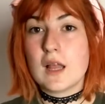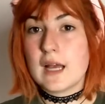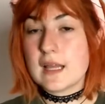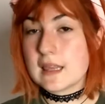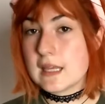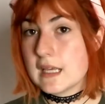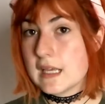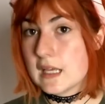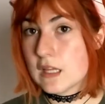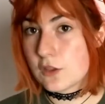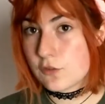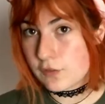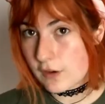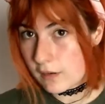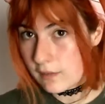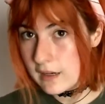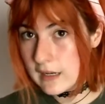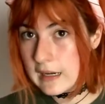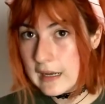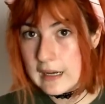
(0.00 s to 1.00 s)
I think it's
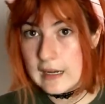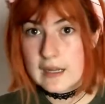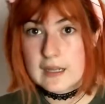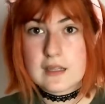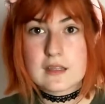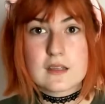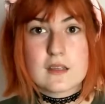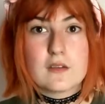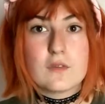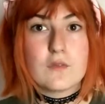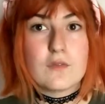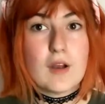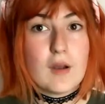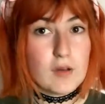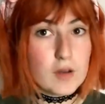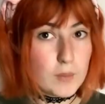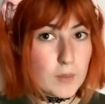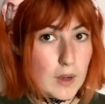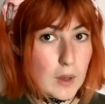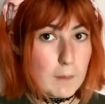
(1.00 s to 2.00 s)
very nice,
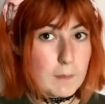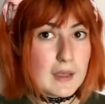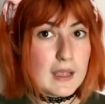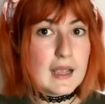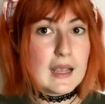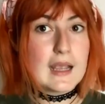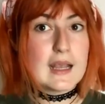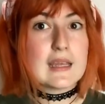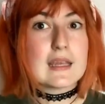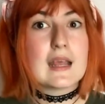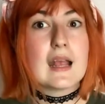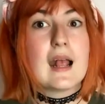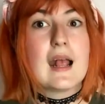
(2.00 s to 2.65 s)
very well made.